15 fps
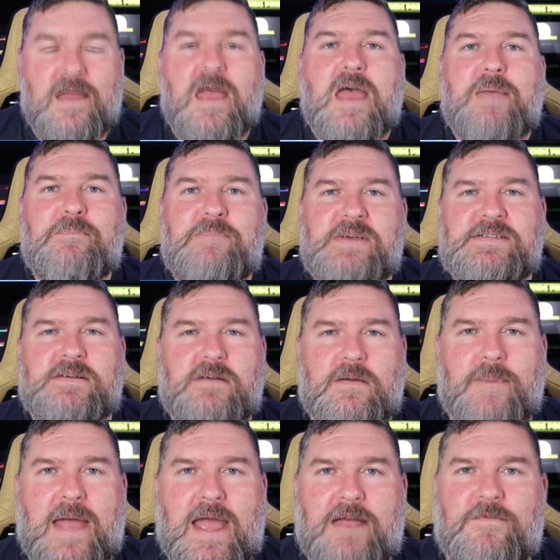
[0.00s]
Missile
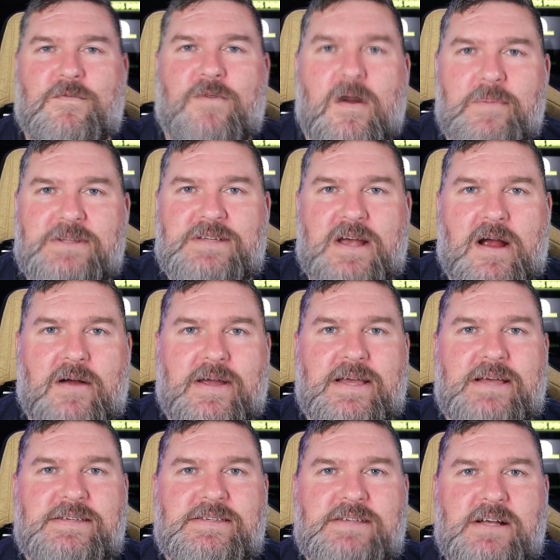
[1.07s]
Command from Atari
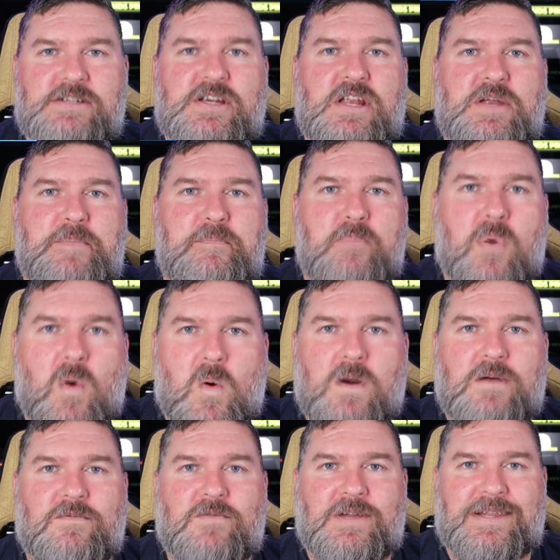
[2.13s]
is such an
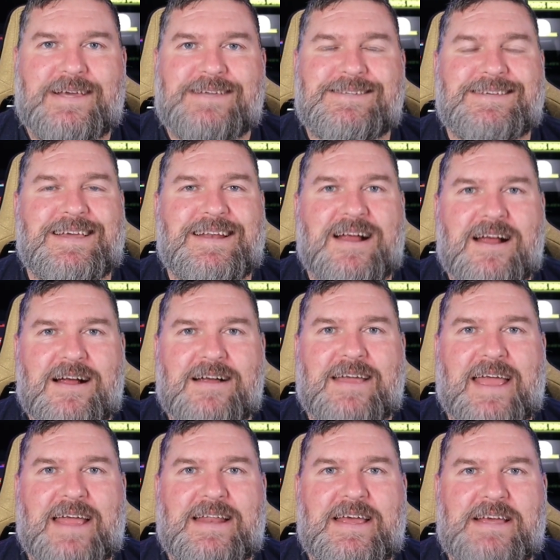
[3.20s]
important release in
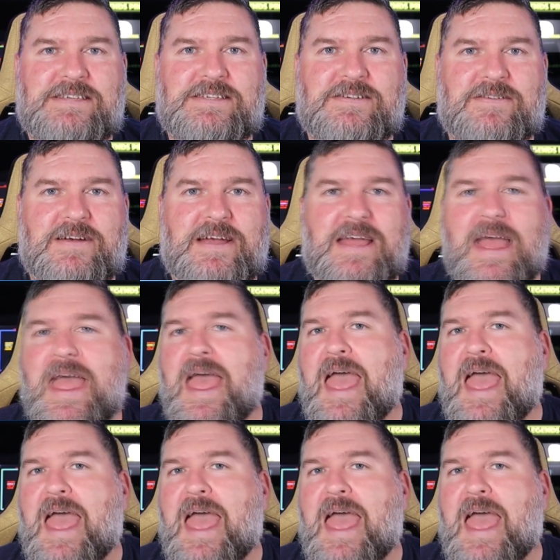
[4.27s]
arcade history,